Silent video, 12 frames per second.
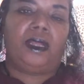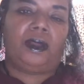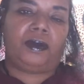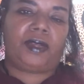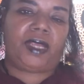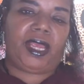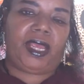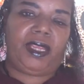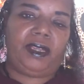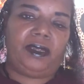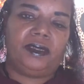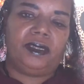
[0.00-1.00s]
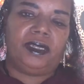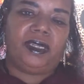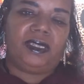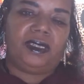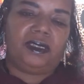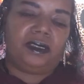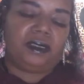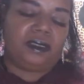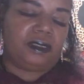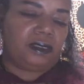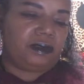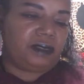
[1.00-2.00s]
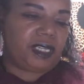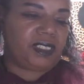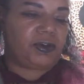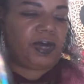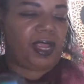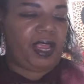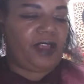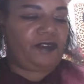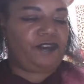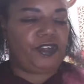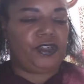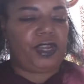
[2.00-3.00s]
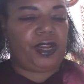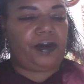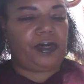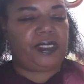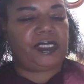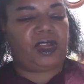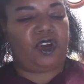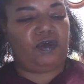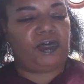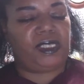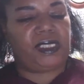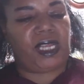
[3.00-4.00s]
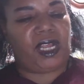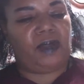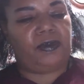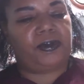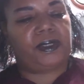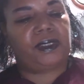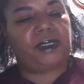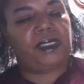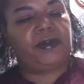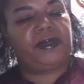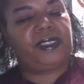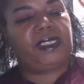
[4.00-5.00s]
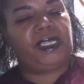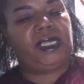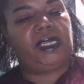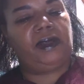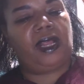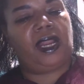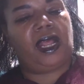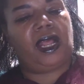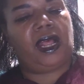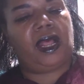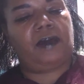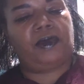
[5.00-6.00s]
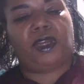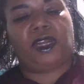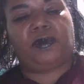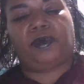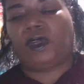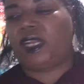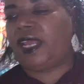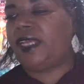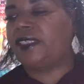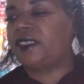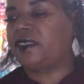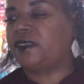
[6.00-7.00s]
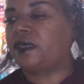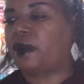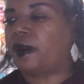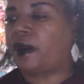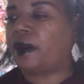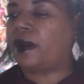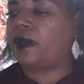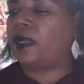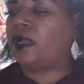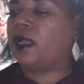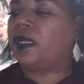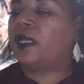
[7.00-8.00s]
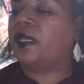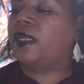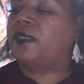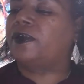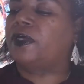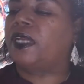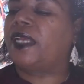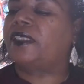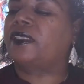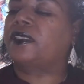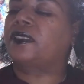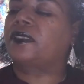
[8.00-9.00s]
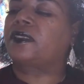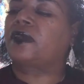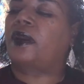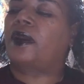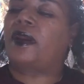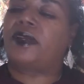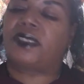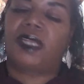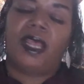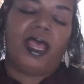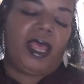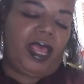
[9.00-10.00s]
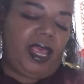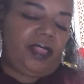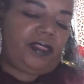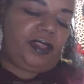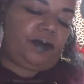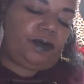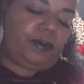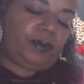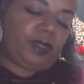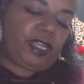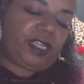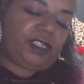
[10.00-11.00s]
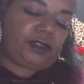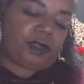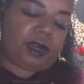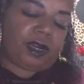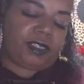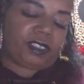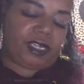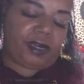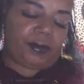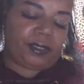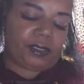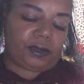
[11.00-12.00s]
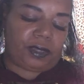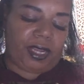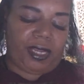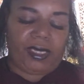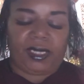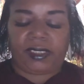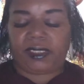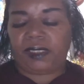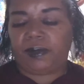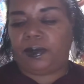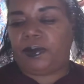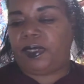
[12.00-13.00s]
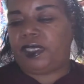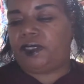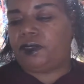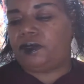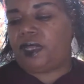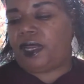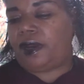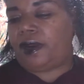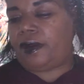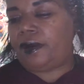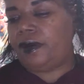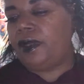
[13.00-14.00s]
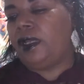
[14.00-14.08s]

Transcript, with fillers: Okay? That's what I have for you, Aries. I hope this helps. Let me see. Uh, we're going to pull an ancestor card. Okay, let's pull an ancestor cards. And then we'll pull an angel cards, Aries. Okay, let's see what we can do there.